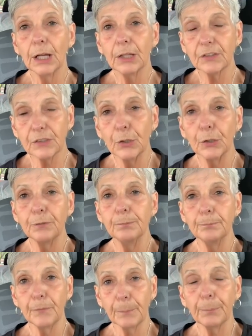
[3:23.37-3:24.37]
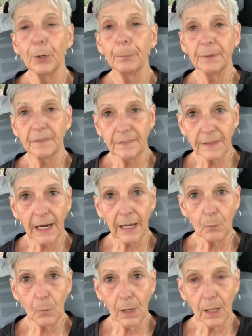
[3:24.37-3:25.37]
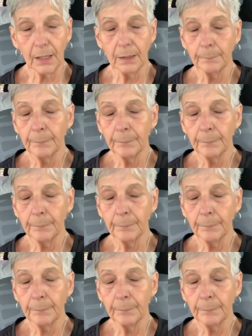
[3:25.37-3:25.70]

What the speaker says: serve the purpose that I want.